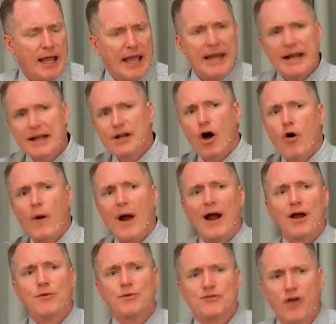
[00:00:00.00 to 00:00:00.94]
He didn't know
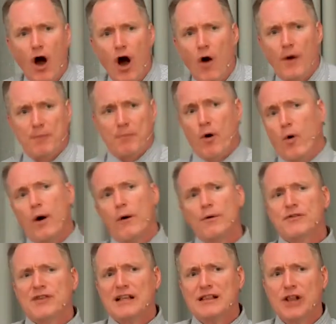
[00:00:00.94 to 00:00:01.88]
where he was going, but what
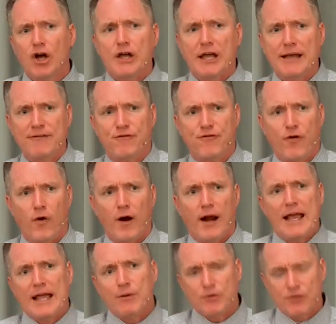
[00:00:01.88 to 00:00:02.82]
was he looking
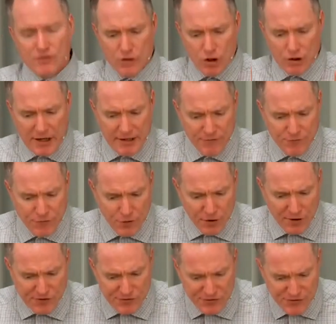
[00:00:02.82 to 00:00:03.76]
for? He was looking
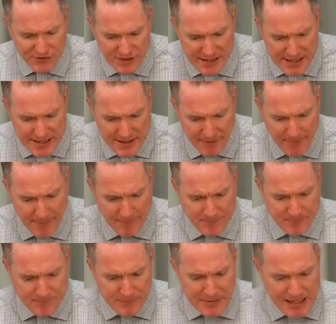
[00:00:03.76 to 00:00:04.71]
for a city.
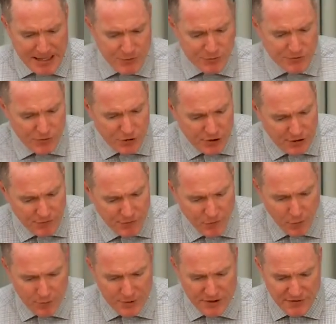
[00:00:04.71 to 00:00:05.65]
He was looking
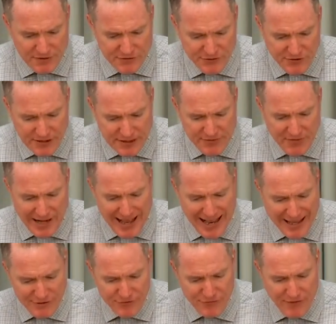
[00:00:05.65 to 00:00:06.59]
forward to the city that
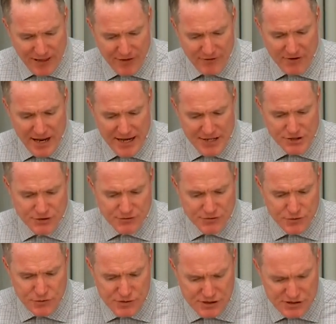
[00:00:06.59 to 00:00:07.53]
has
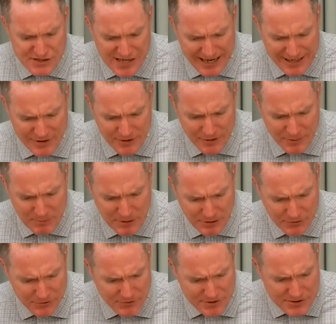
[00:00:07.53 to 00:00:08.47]
foundations, whose desire and
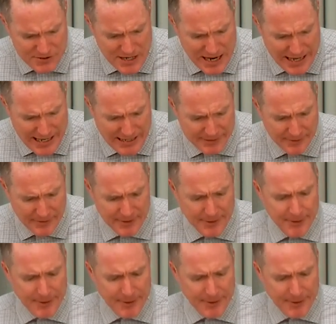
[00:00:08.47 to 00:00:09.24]
builder is God.